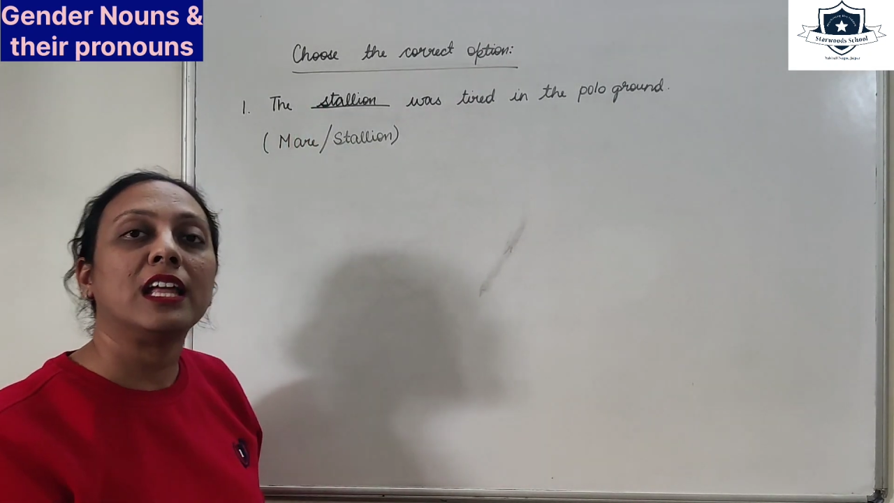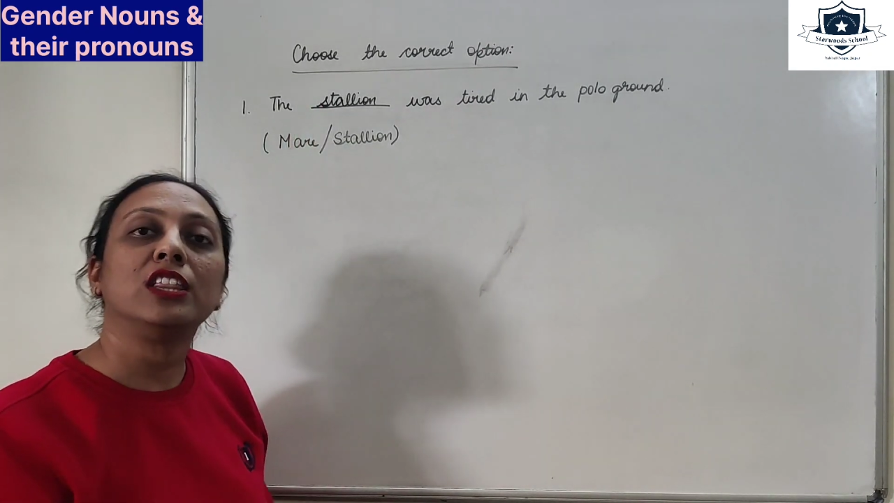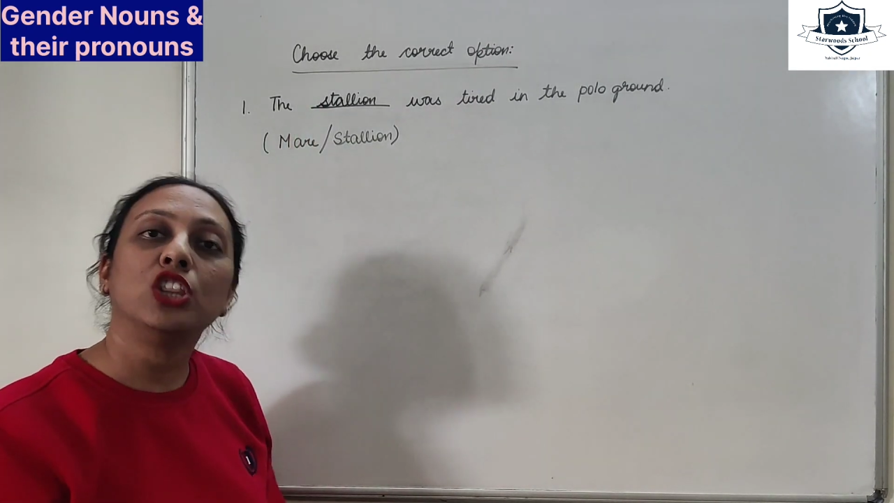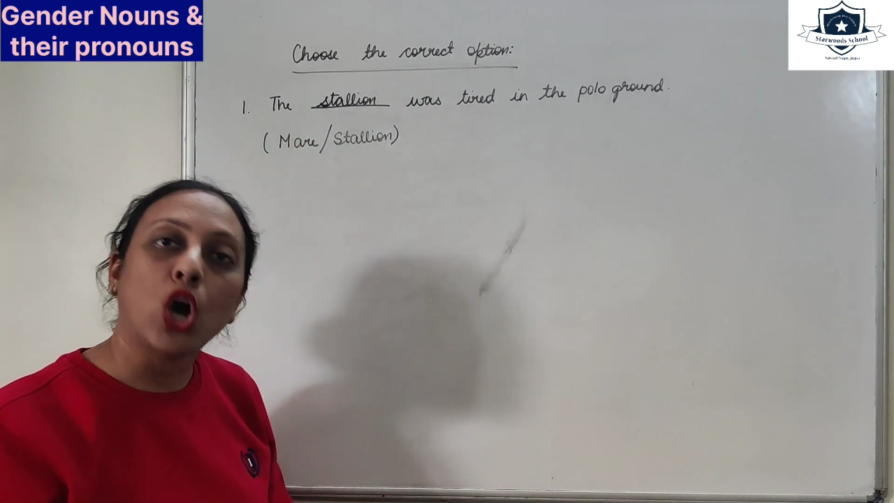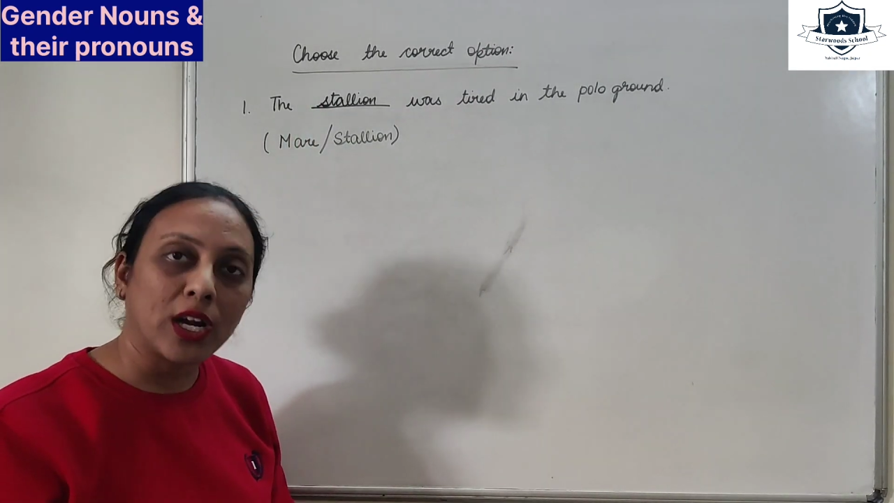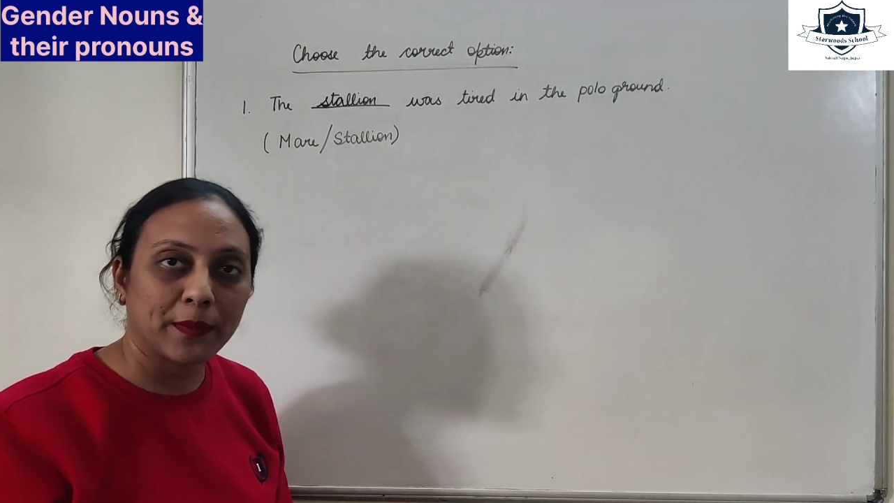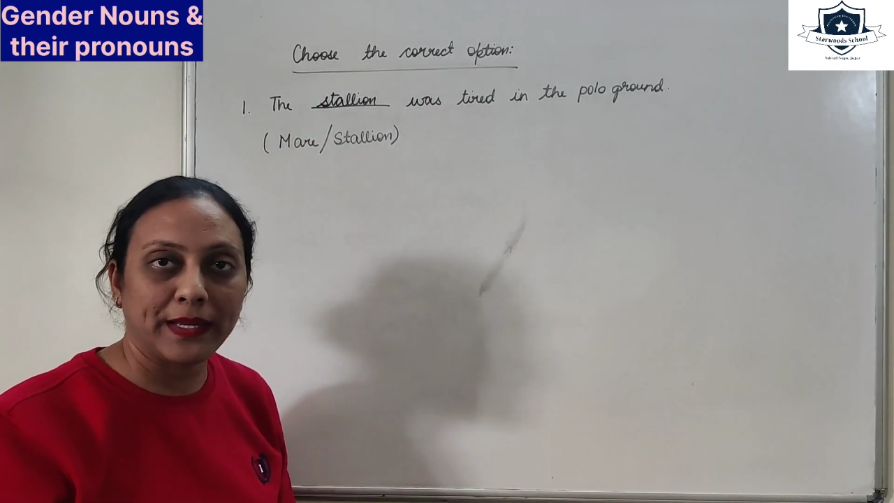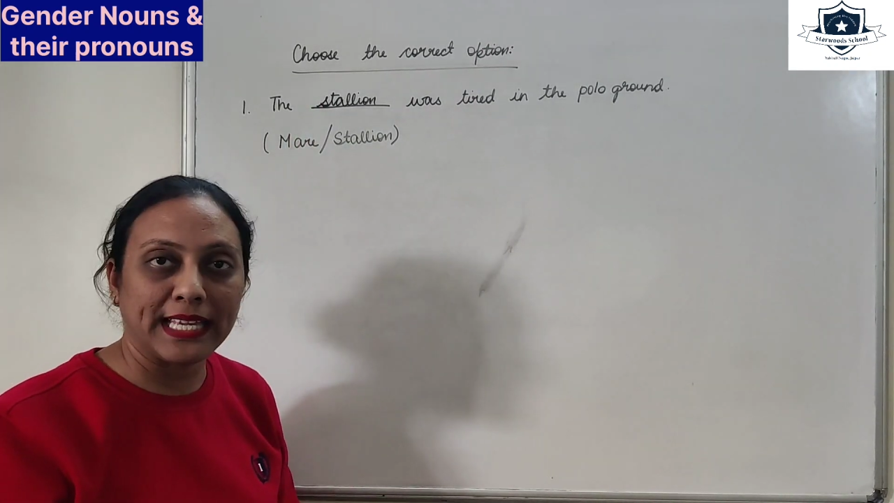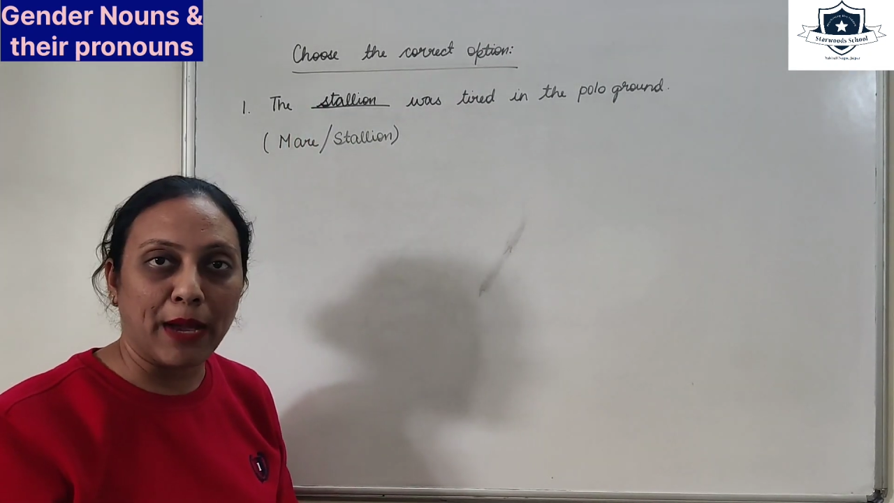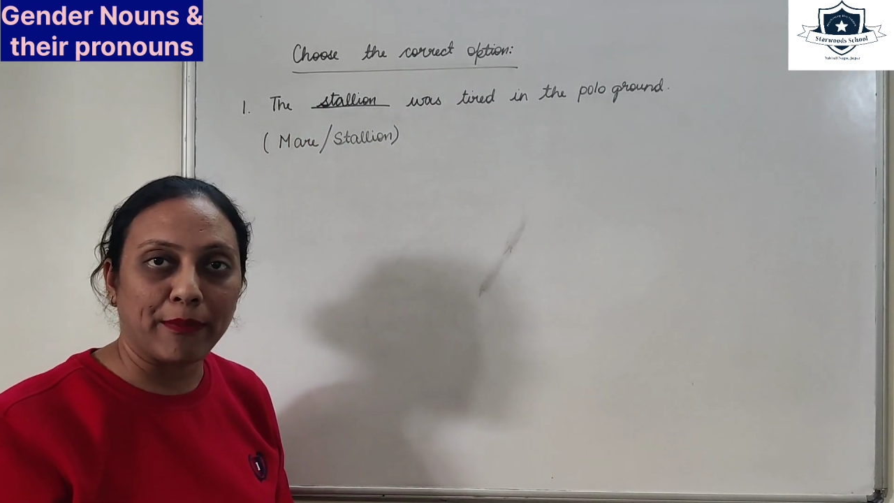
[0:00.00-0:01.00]
not be
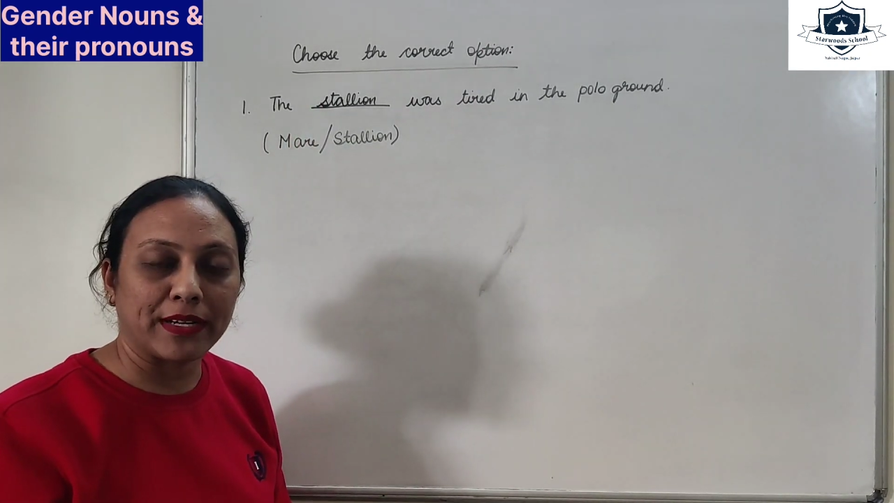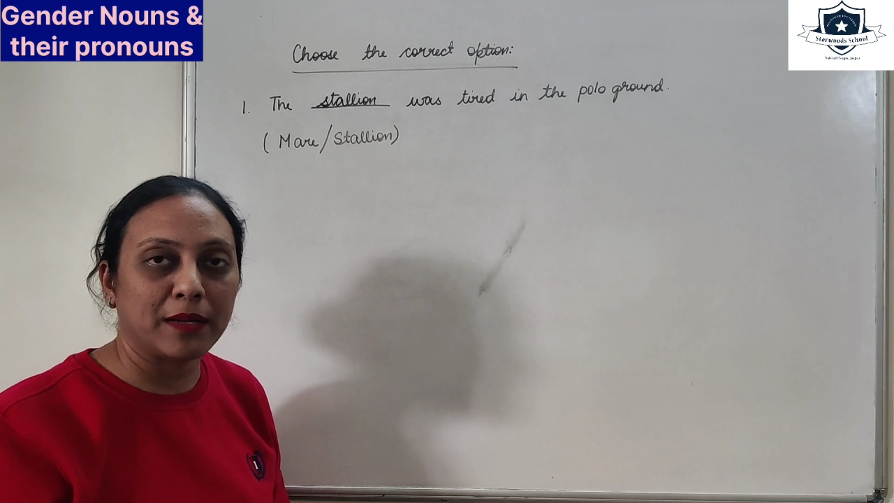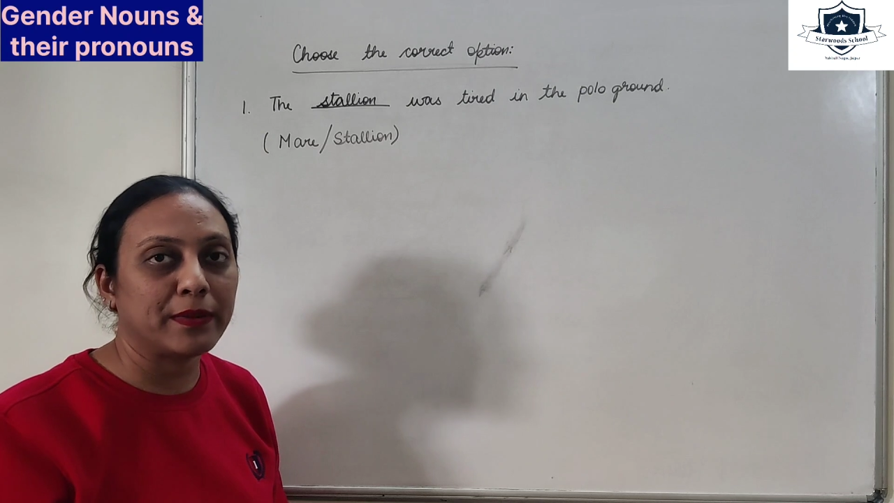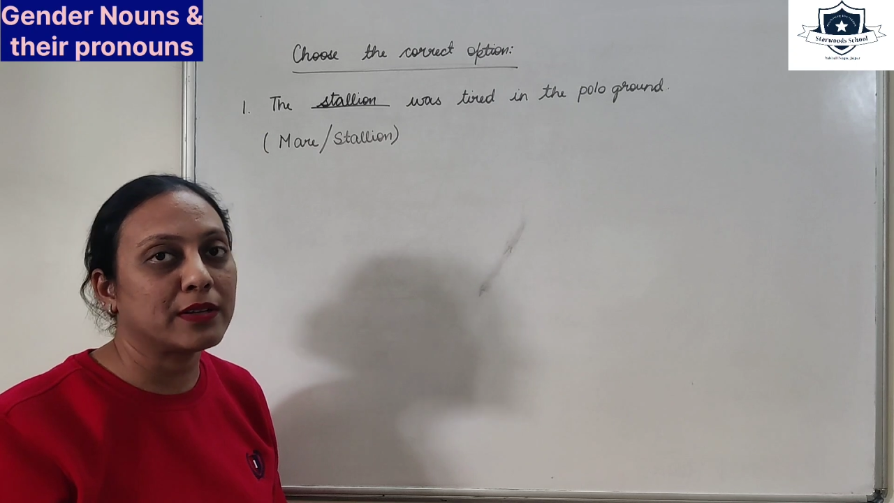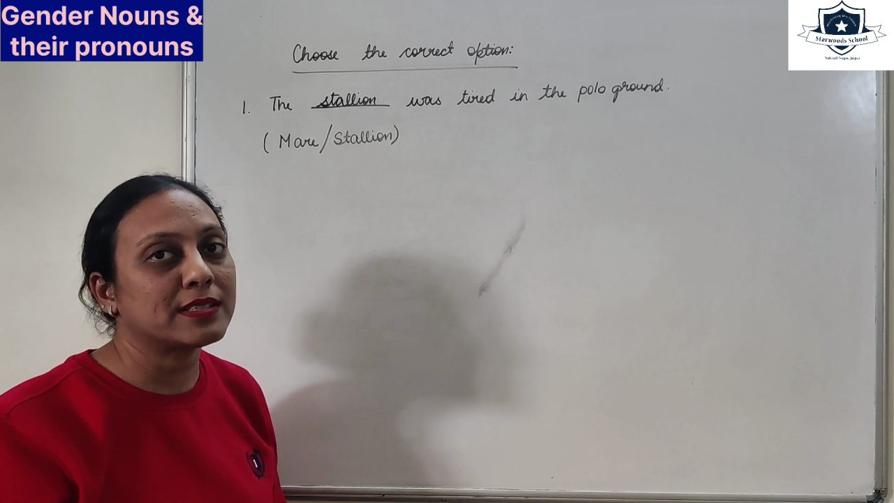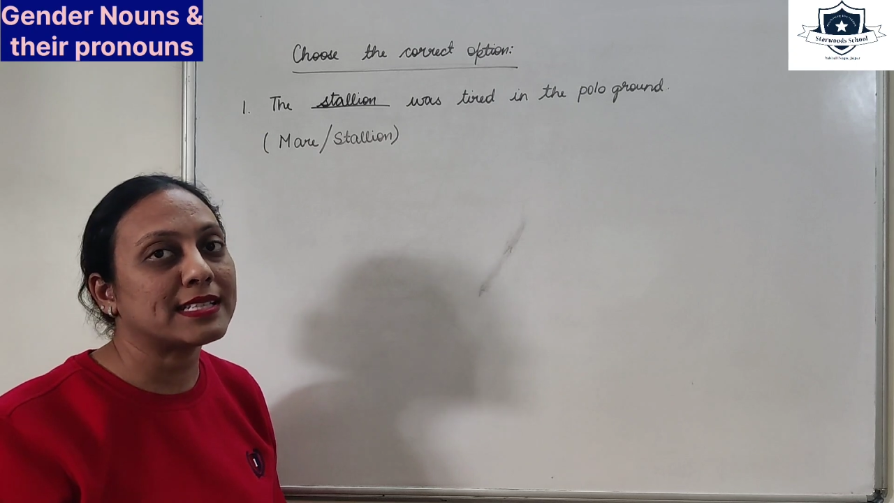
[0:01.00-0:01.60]
capital because